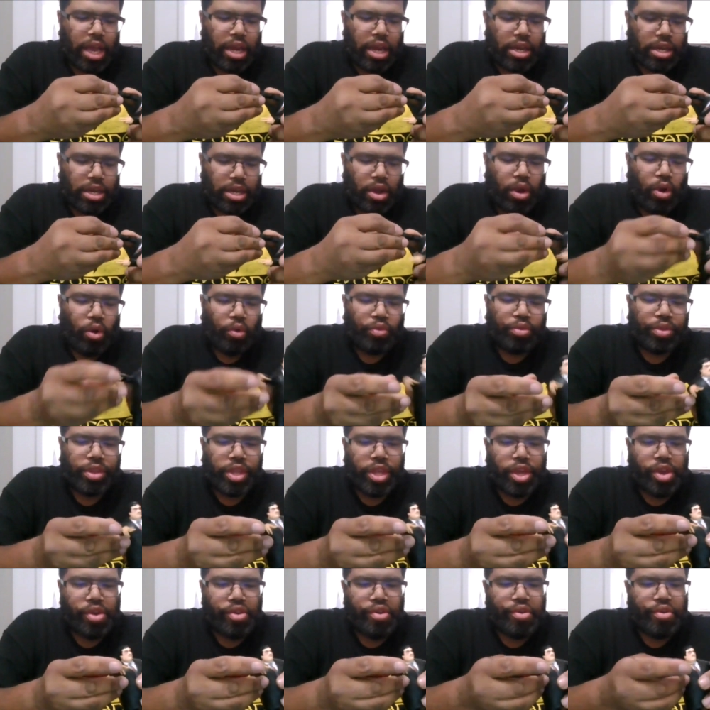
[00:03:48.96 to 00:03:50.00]
For
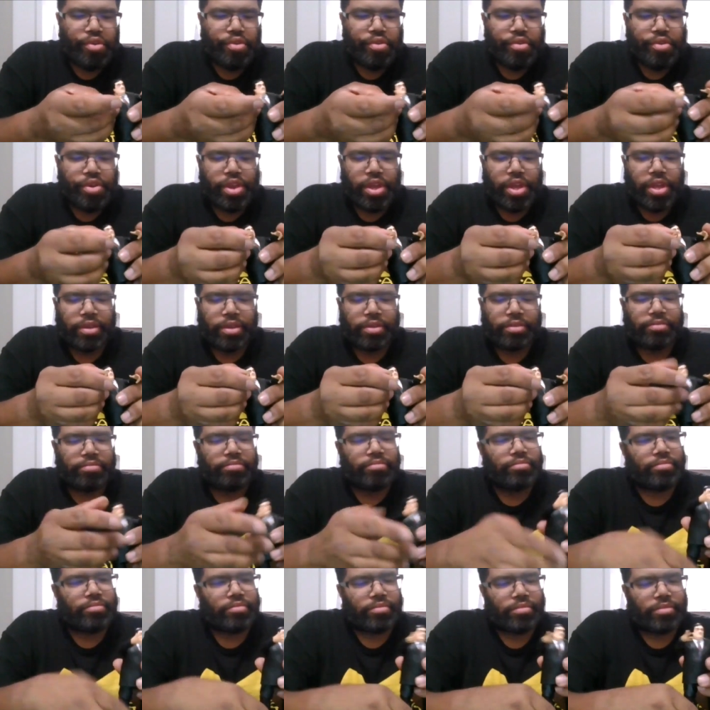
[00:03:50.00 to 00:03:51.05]
comparison, we'll do
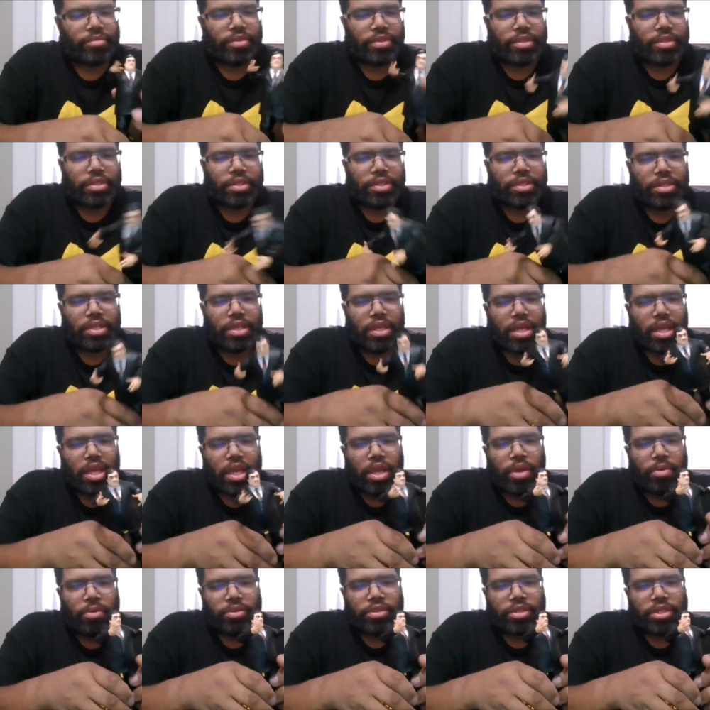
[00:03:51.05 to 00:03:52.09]
a few
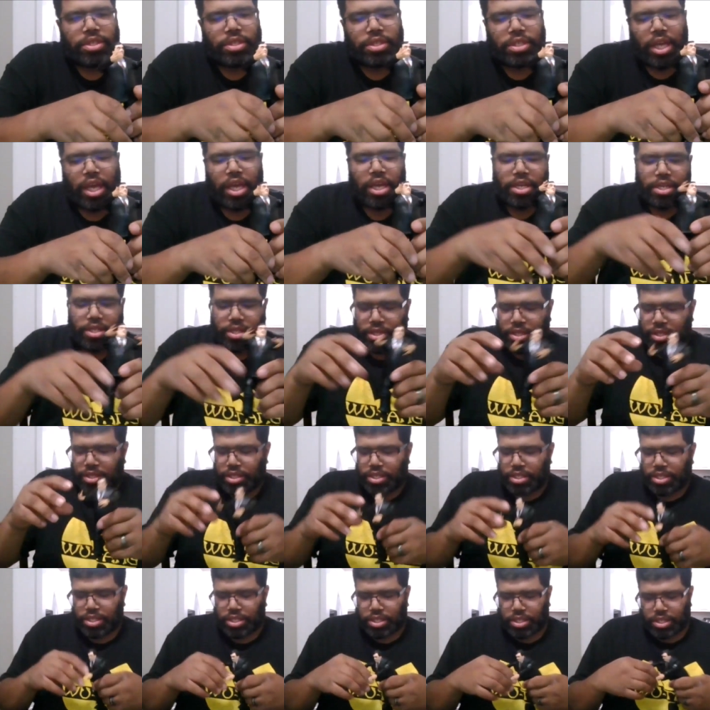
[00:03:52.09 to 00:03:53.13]
different
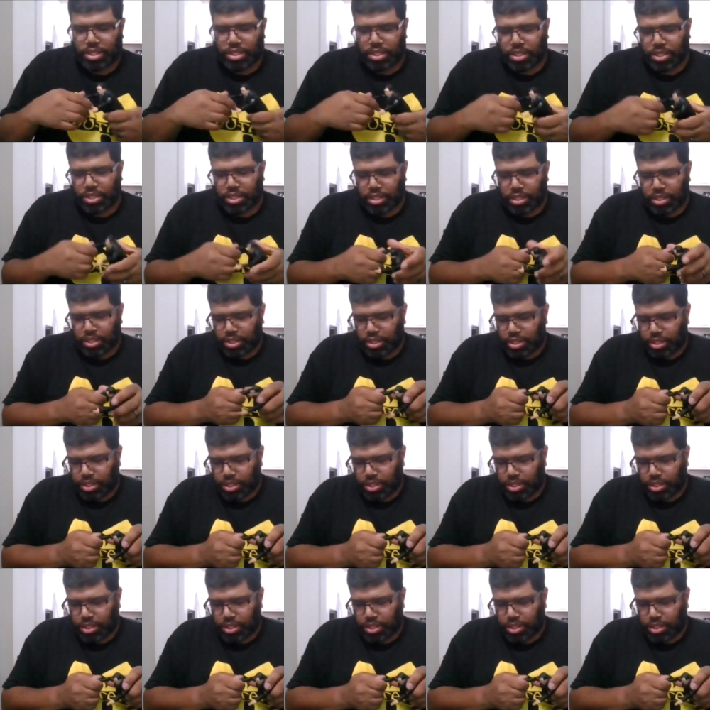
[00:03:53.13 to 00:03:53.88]
comparisons.